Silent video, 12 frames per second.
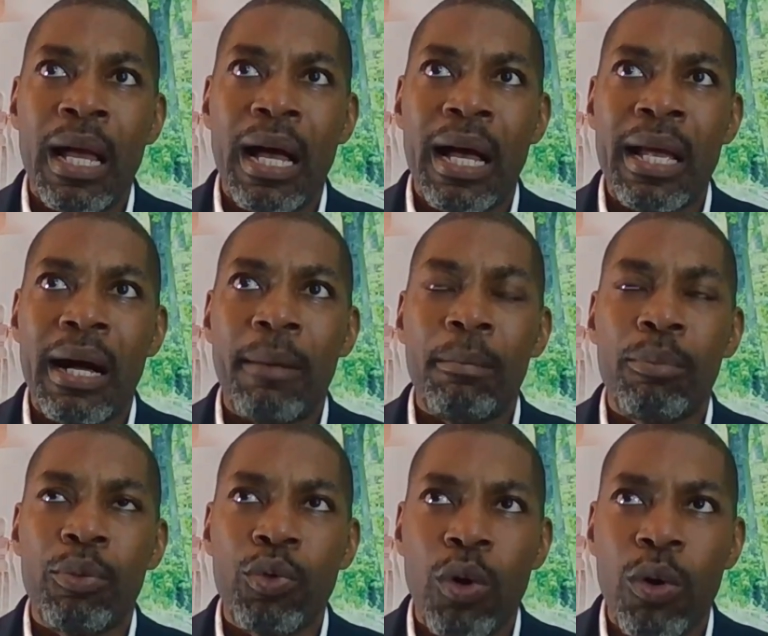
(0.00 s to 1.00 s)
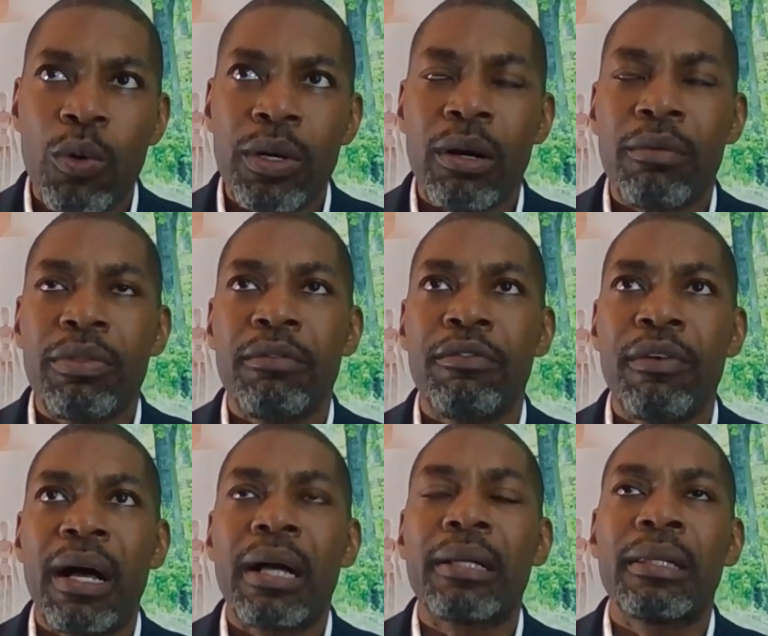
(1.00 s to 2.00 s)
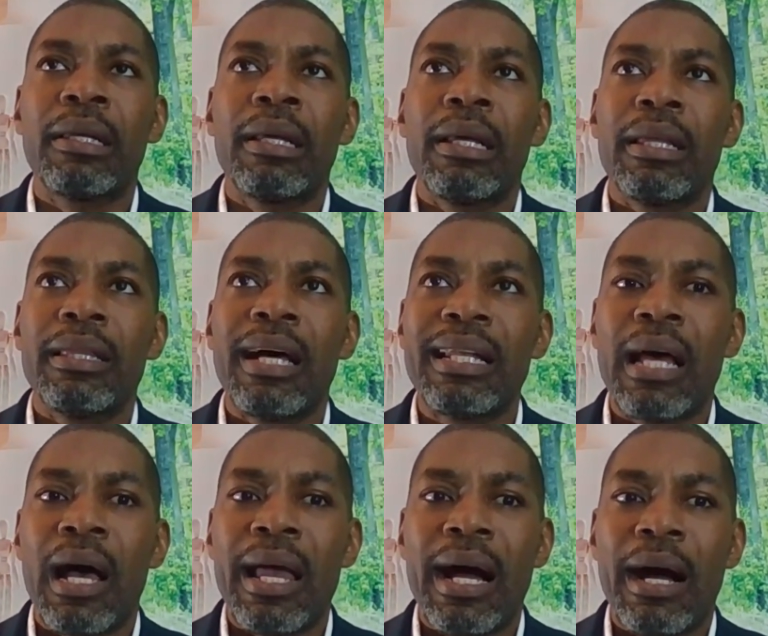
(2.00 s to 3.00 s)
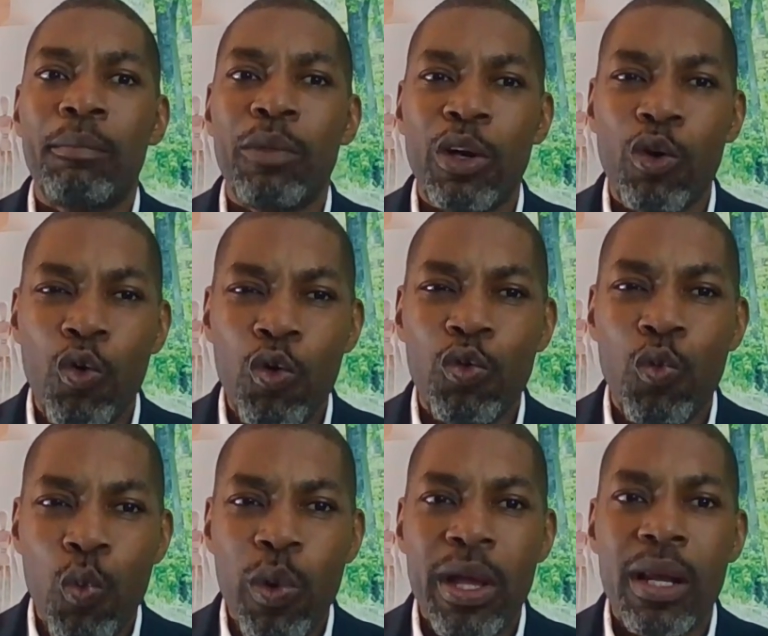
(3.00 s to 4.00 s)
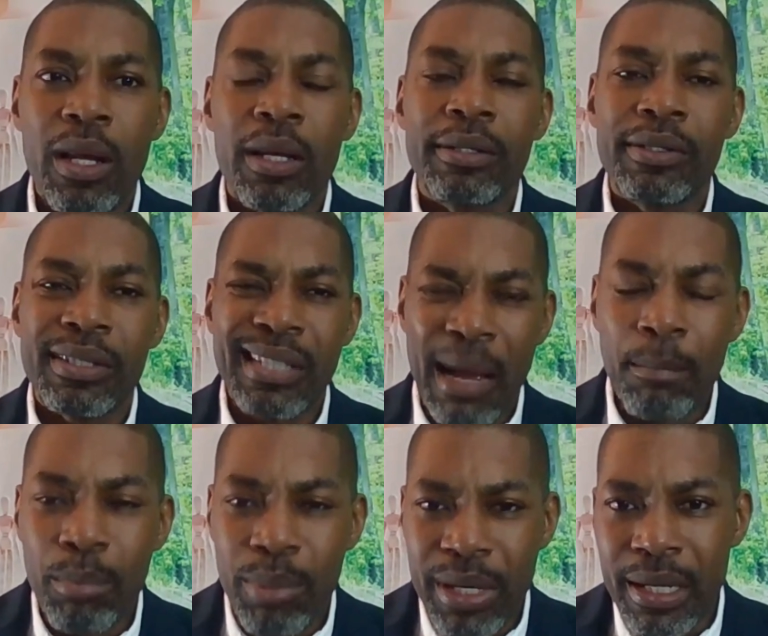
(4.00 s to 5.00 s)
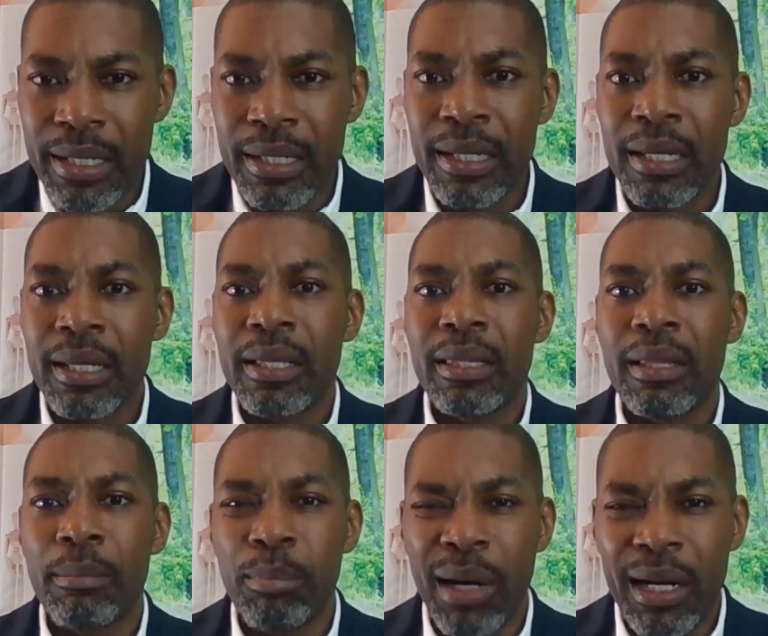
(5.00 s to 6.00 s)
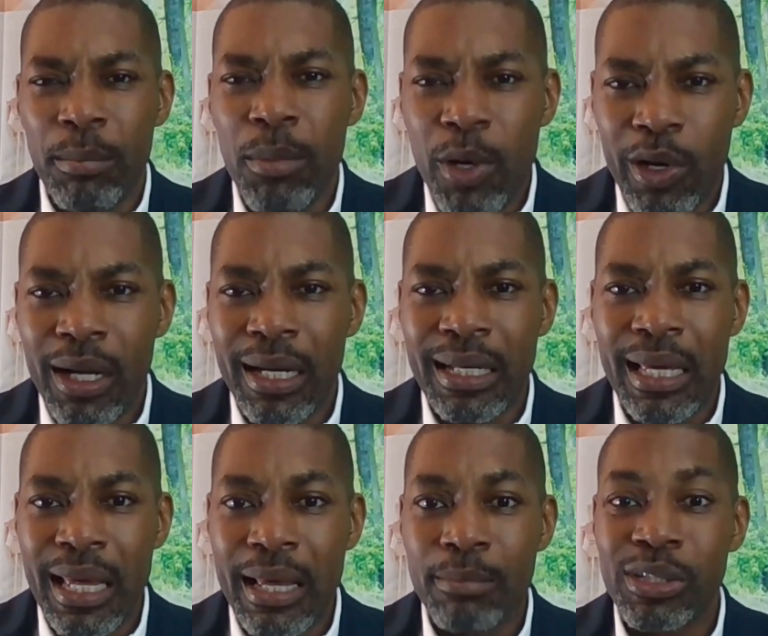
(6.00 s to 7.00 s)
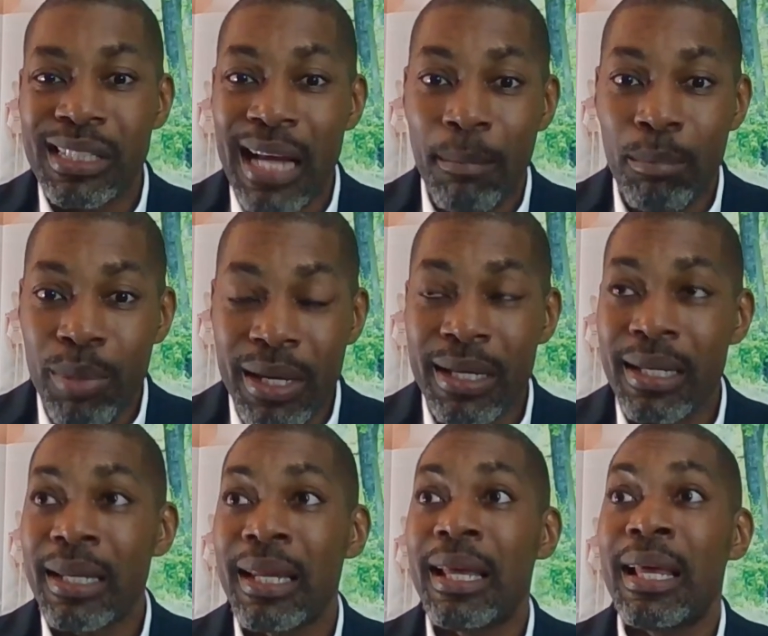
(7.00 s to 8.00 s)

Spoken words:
I am proud of the fact that I am the goodwill champion, the Pan American Games champion.